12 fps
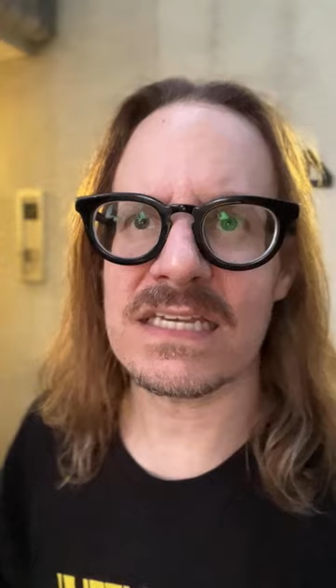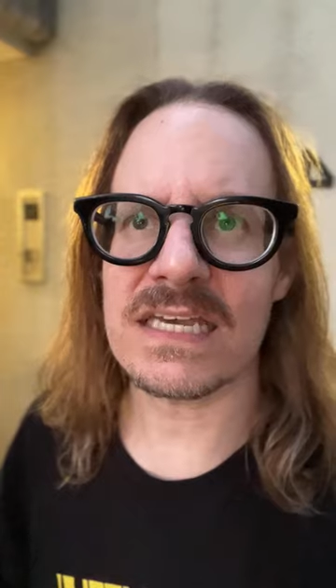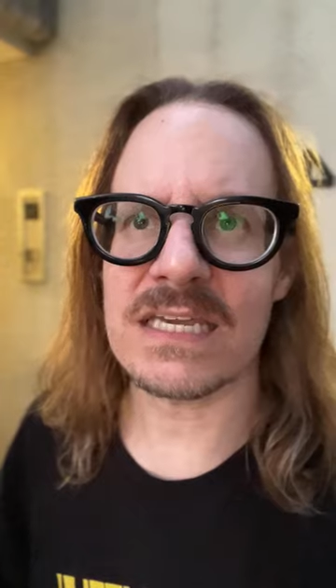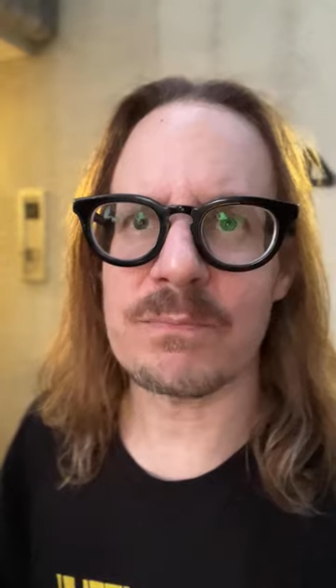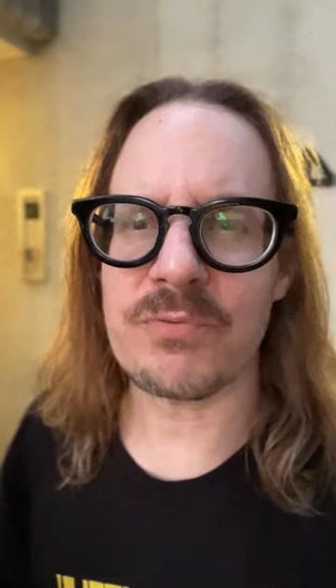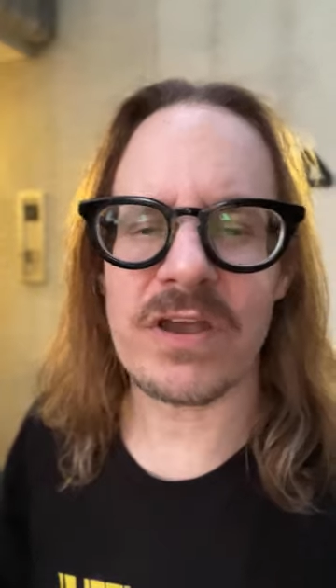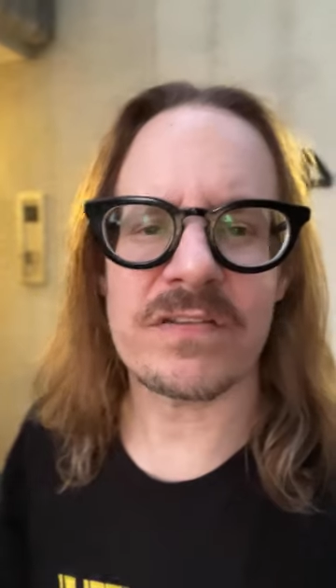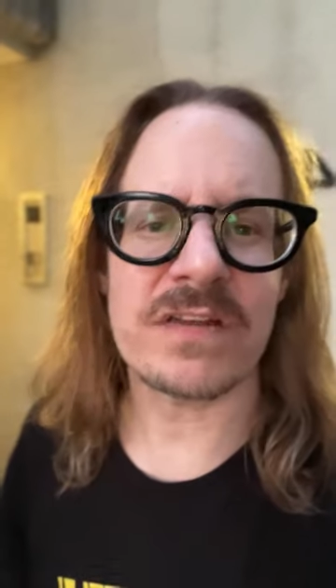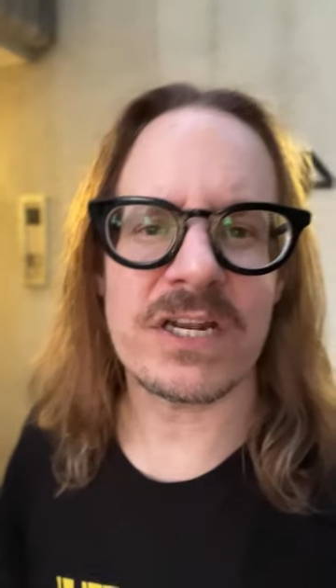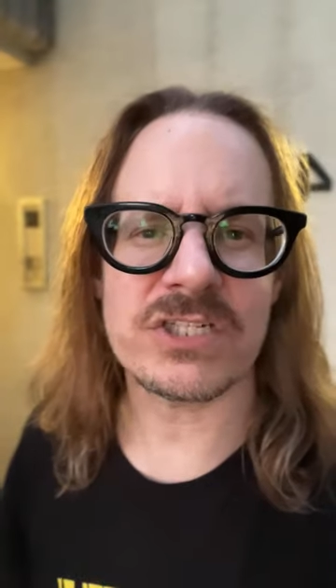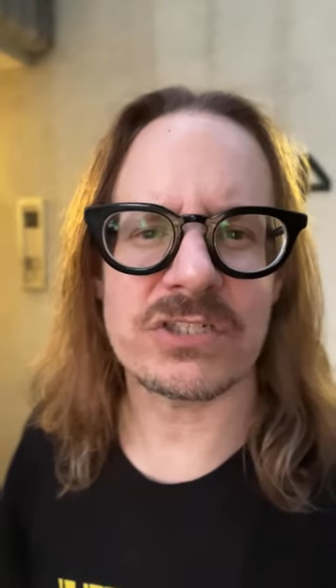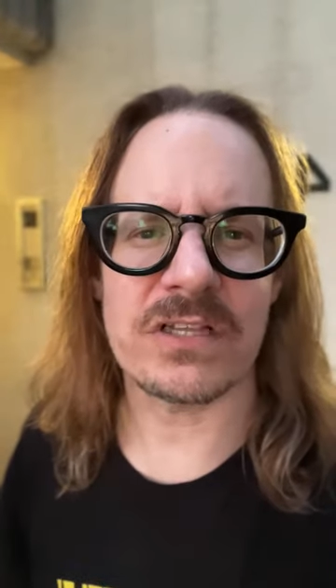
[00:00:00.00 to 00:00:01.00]
in
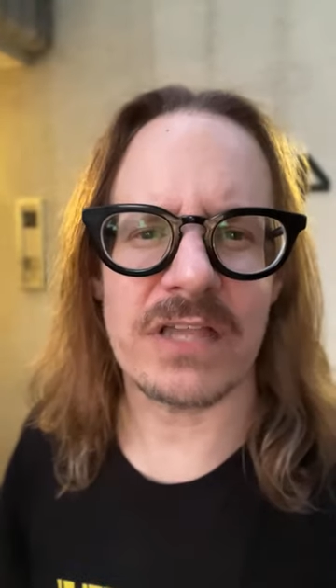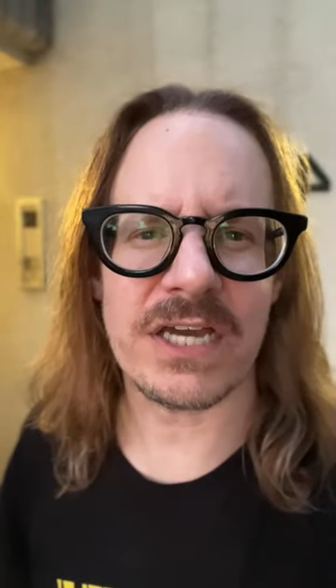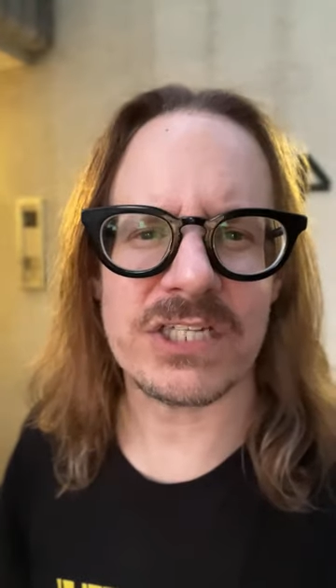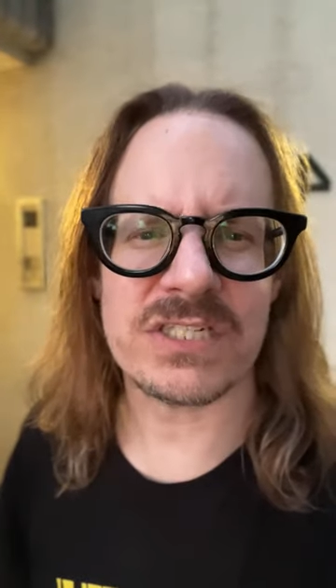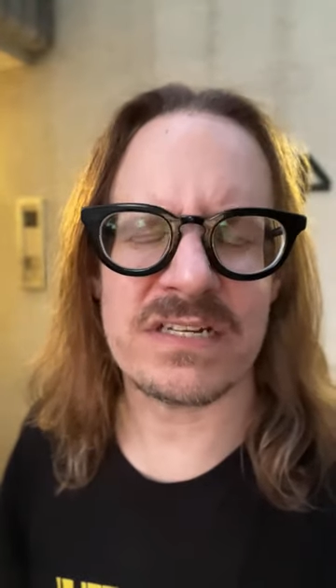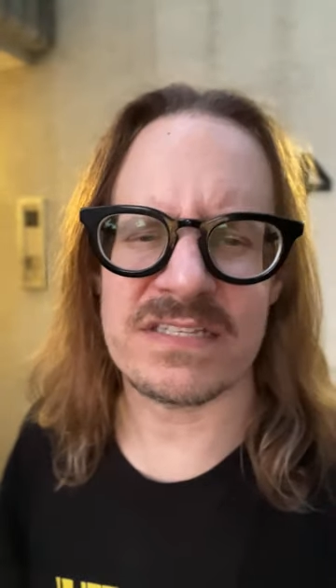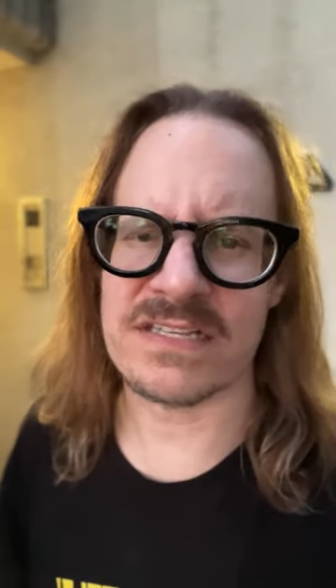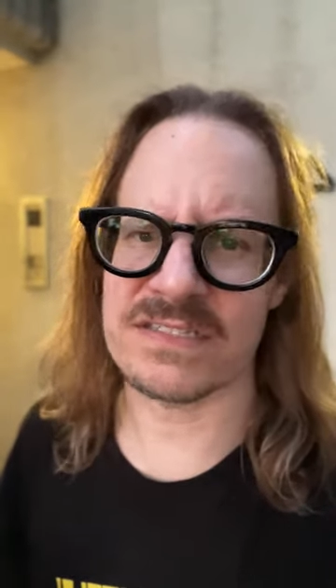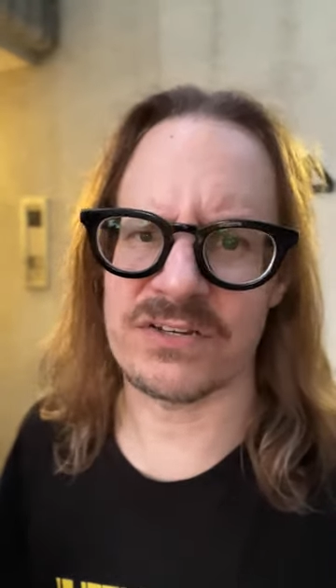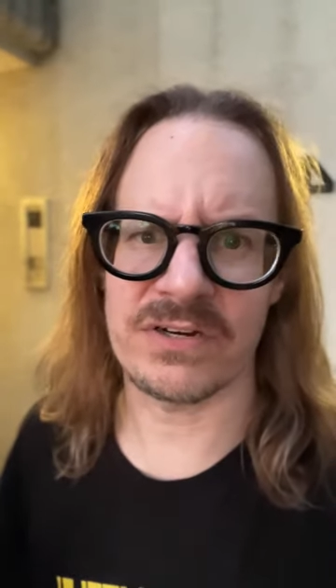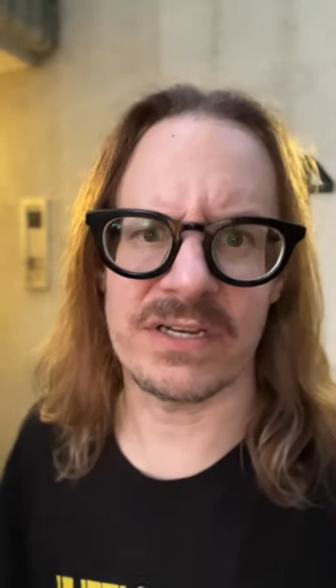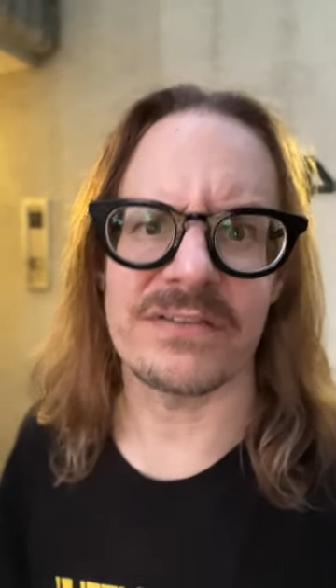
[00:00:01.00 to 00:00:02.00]
presidential elections as
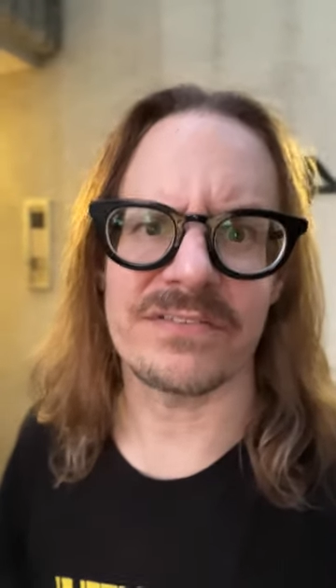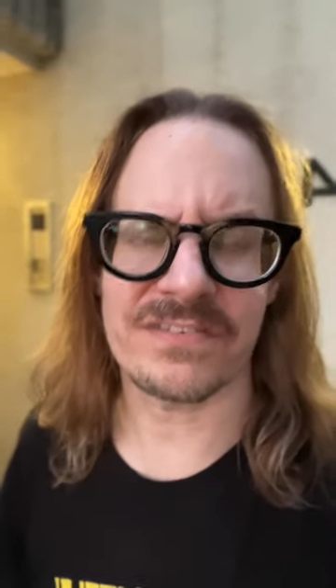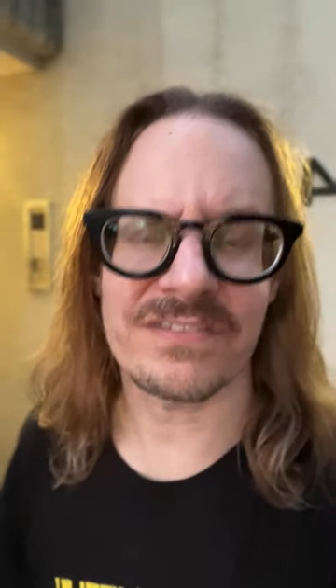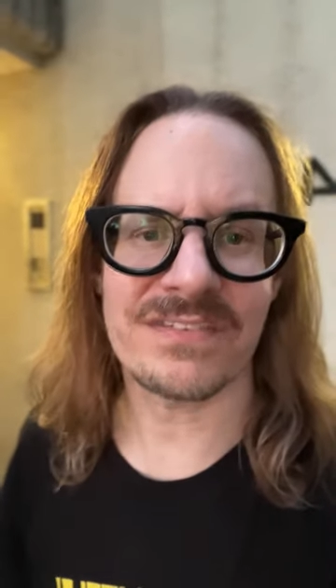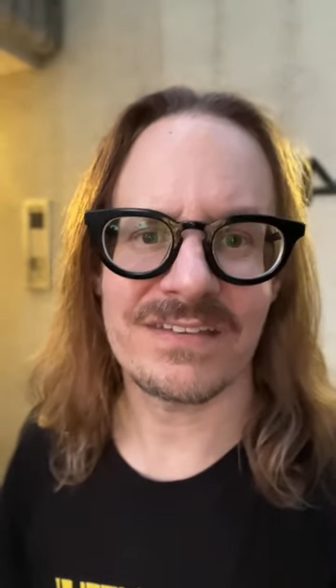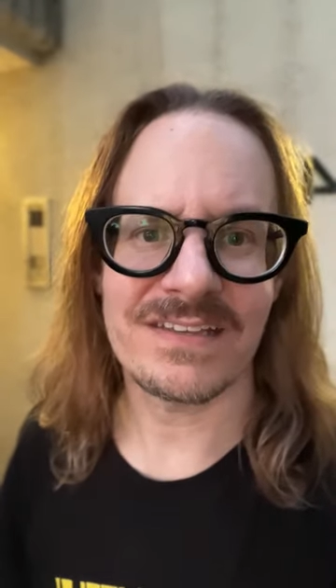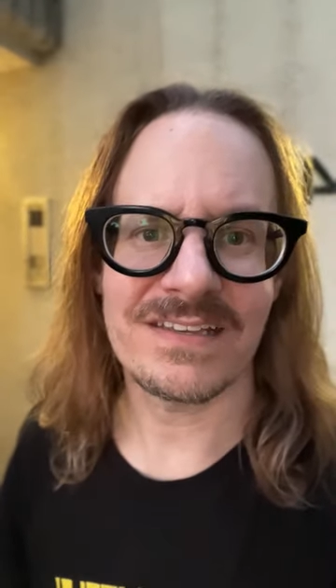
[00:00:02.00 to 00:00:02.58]
there is,